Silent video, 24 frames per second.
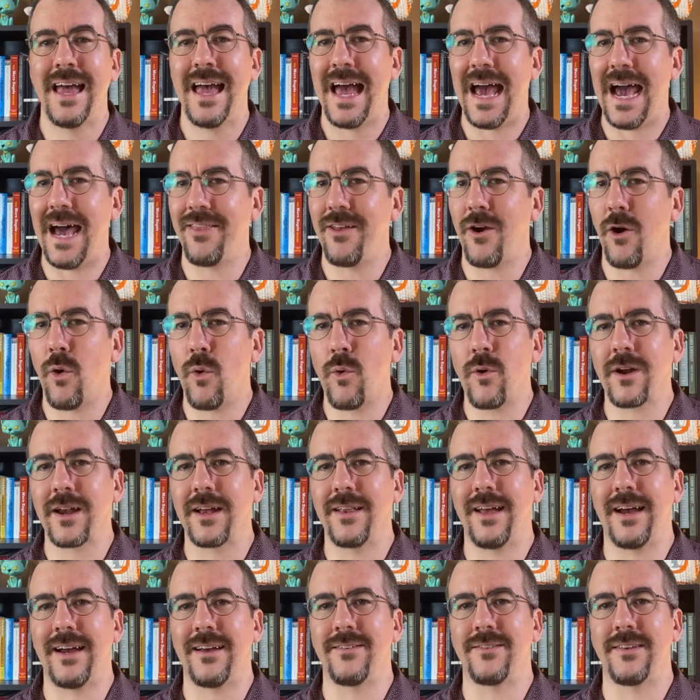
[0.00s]
how to
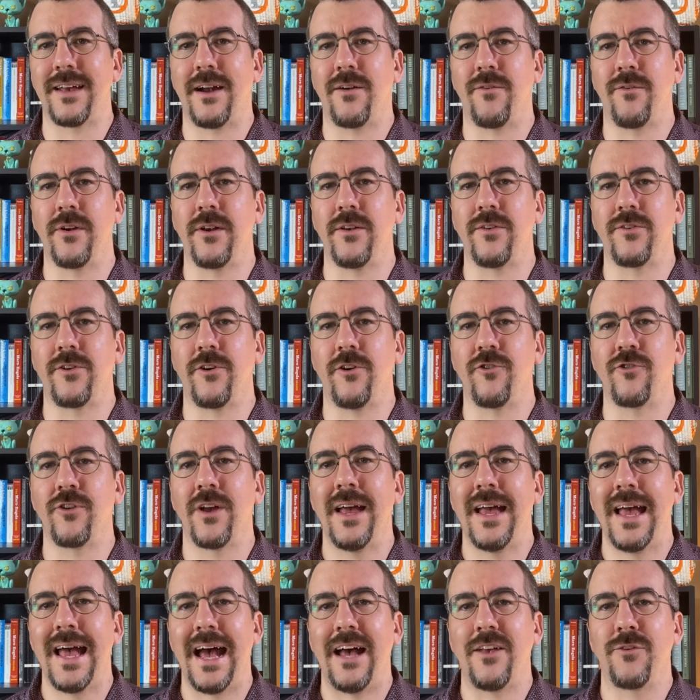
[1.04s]
organize that research,
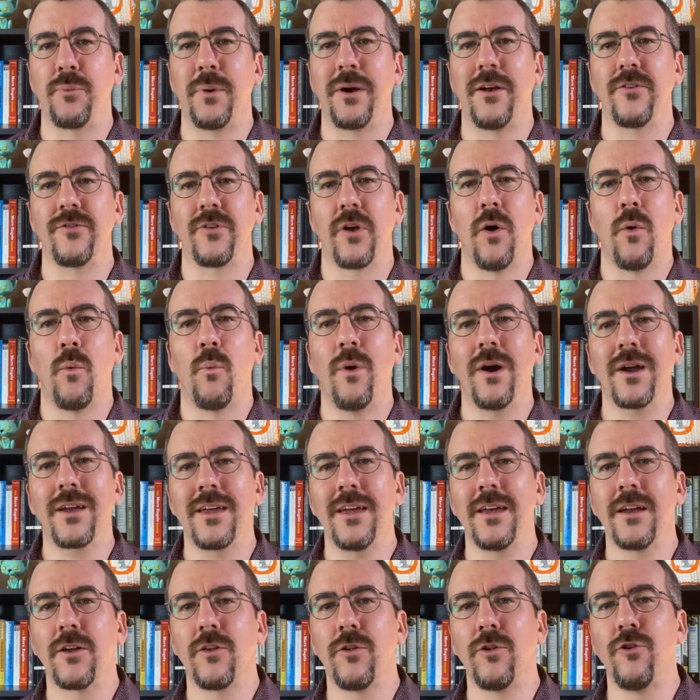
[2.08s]
as well as what
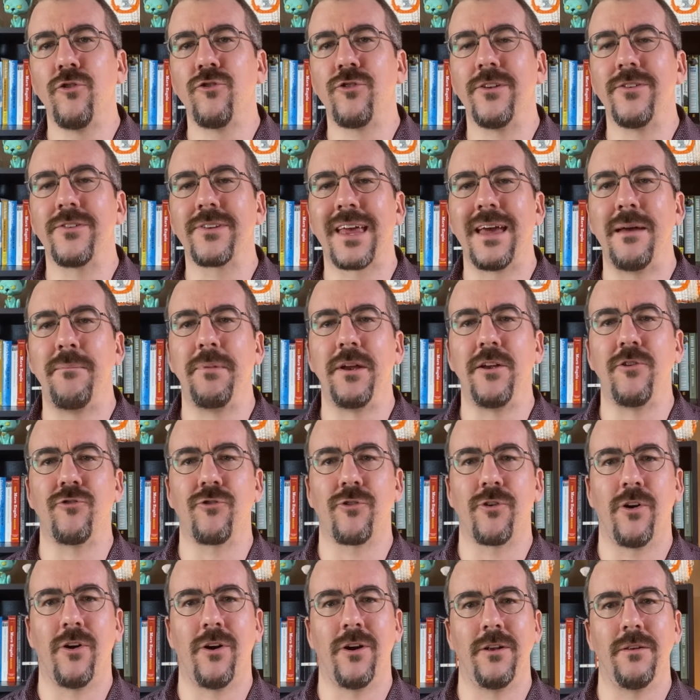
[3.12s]
conclusions can be
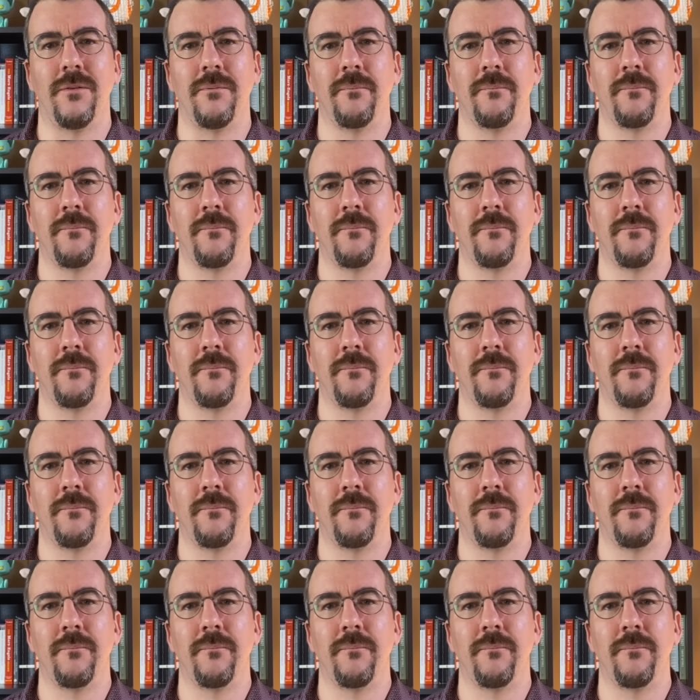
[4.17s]
drawn.